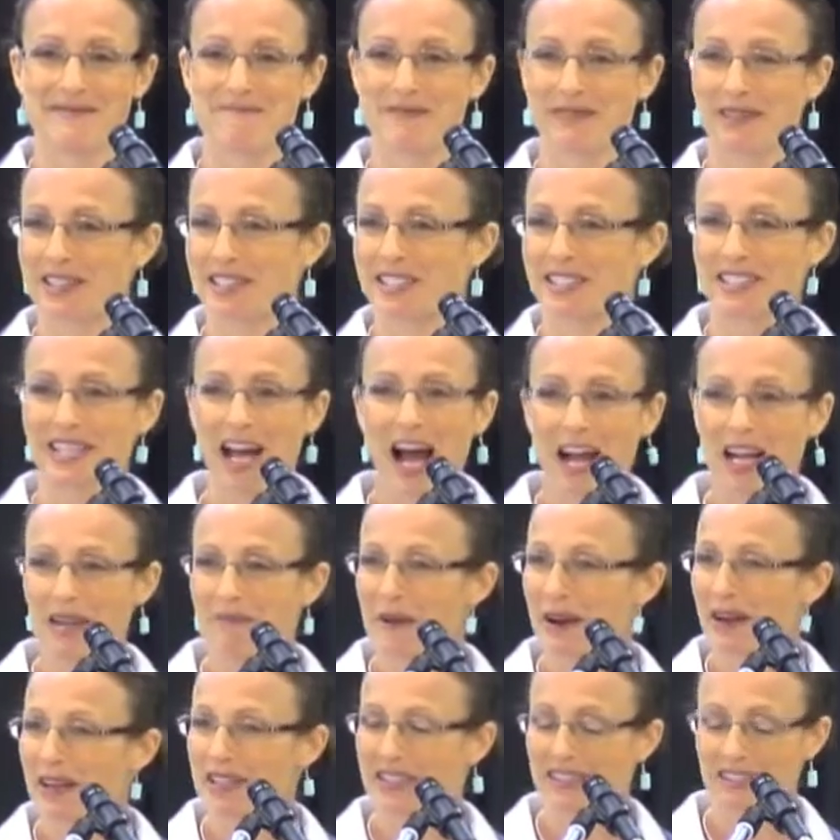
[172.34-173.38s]
But the stock
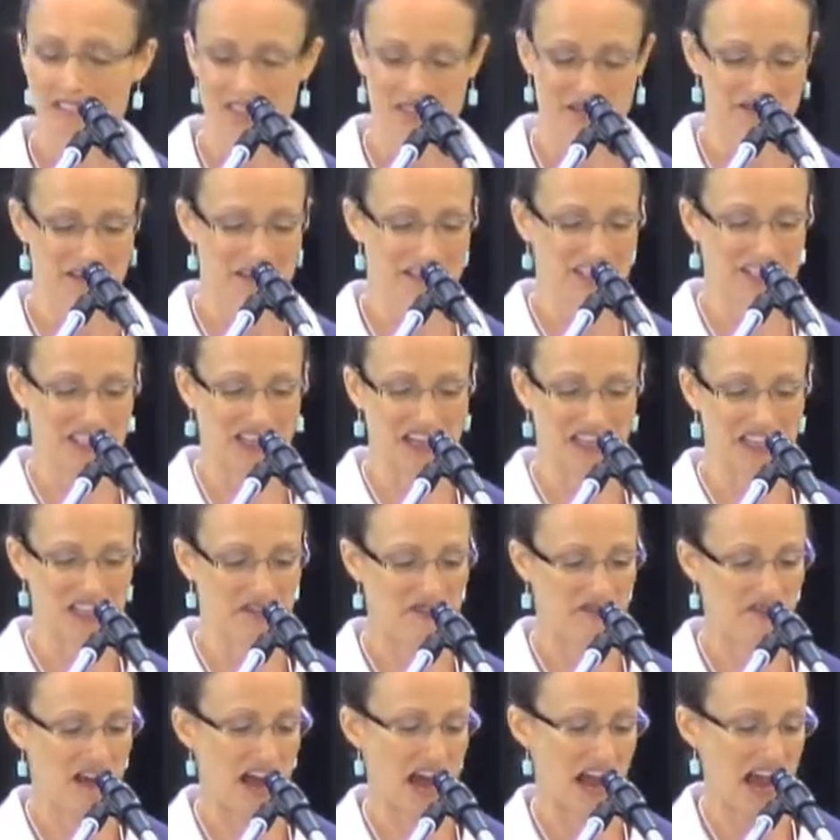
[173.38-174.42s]
market's doing just
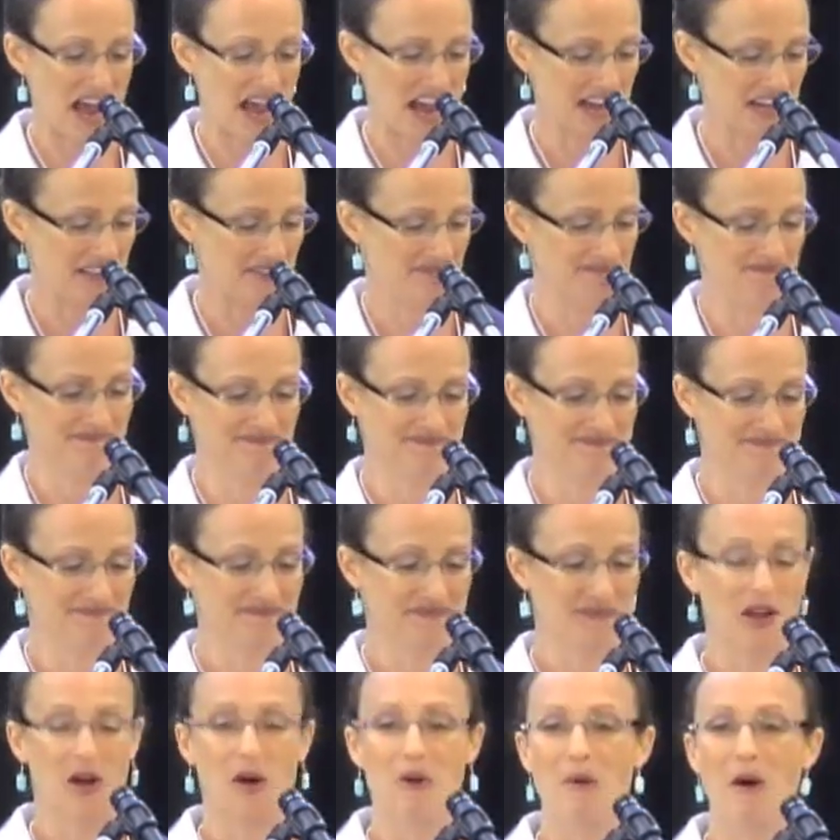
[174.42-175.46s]
fine.
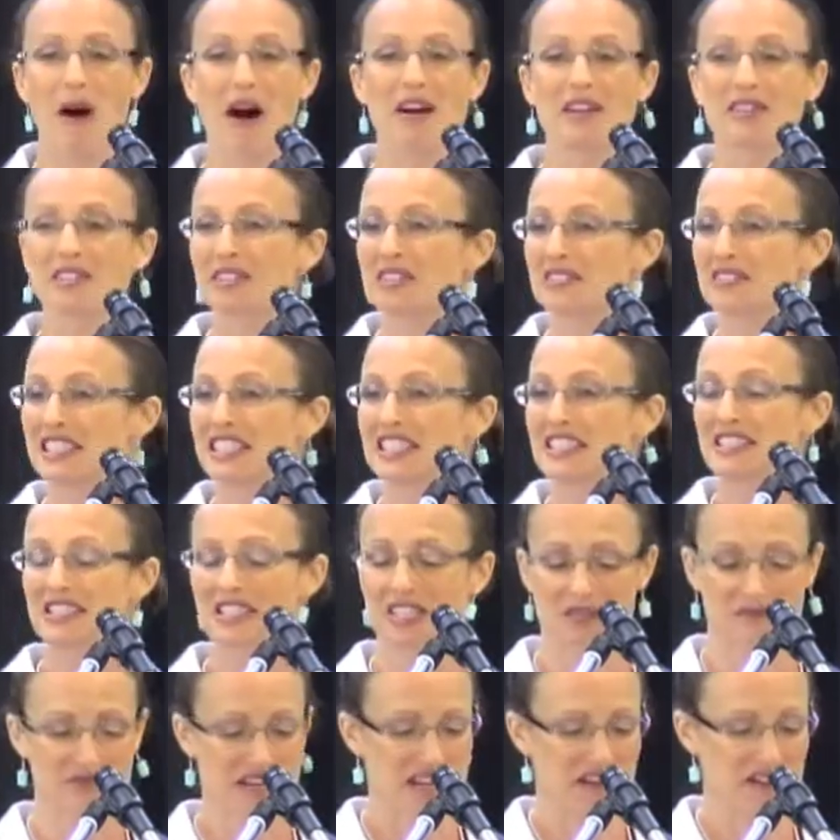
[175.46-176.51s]
Wall Street's
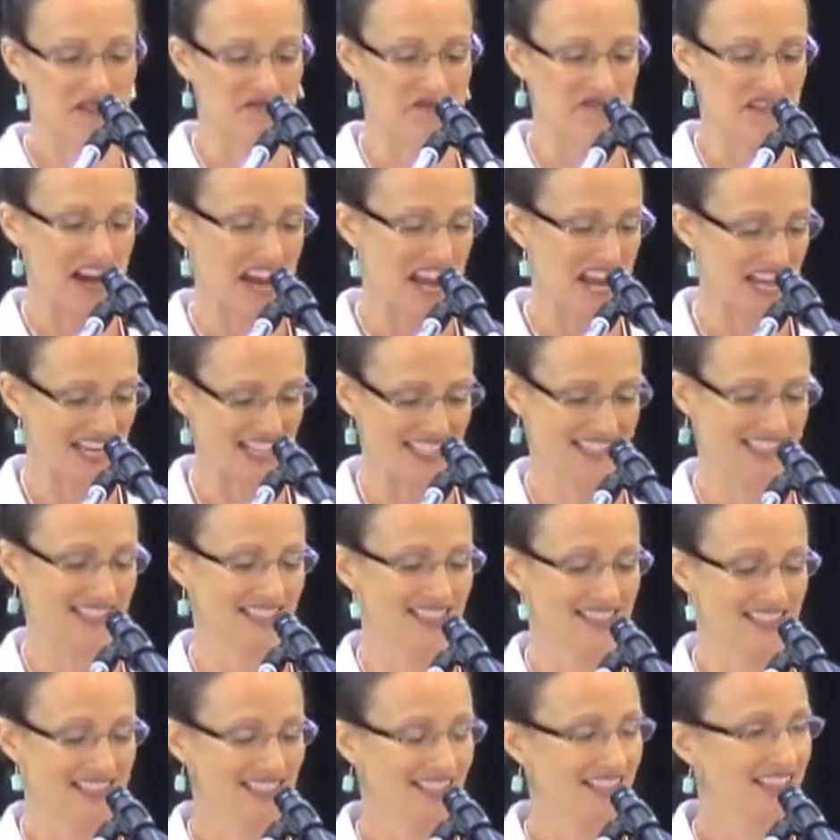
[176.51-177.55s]
doing
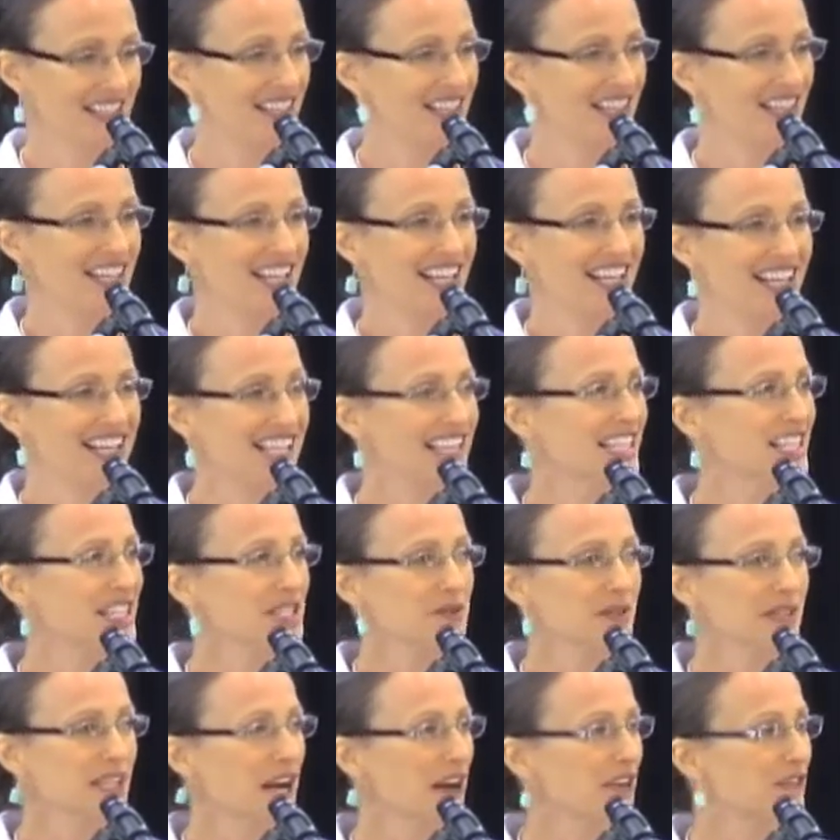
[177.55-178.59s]
great.
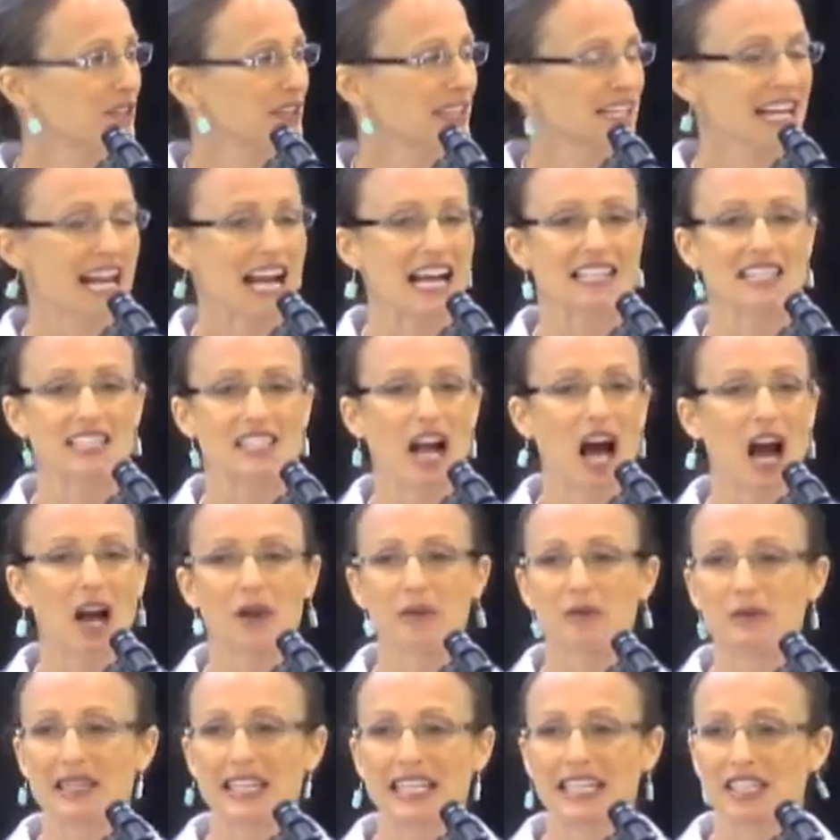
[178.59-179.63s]
This recovery has
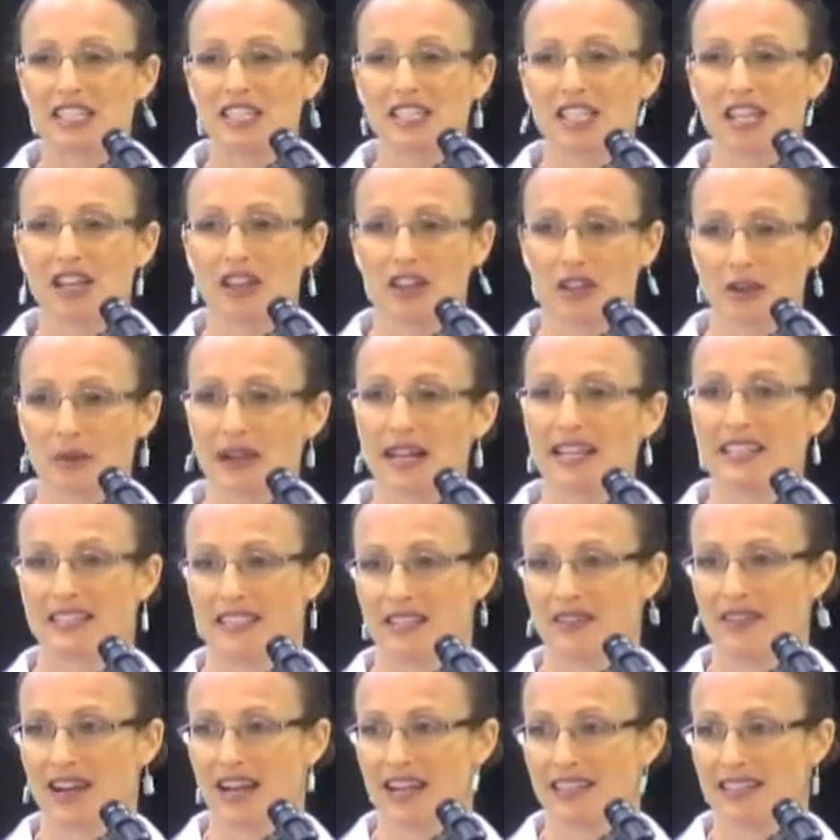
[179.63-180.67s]
not reached the
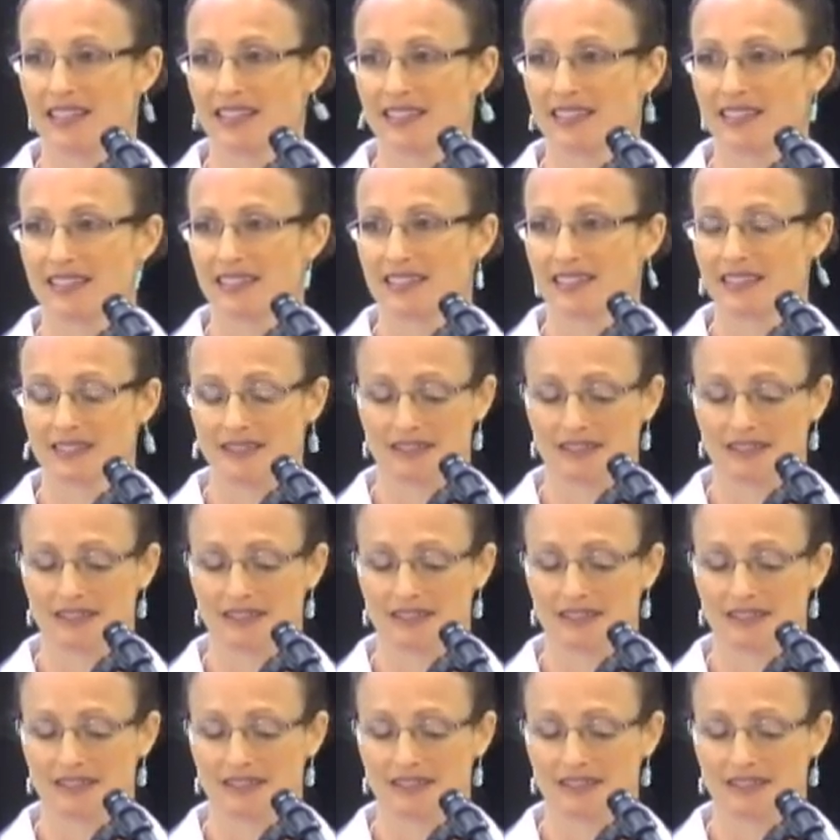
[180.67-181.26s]
rest of us,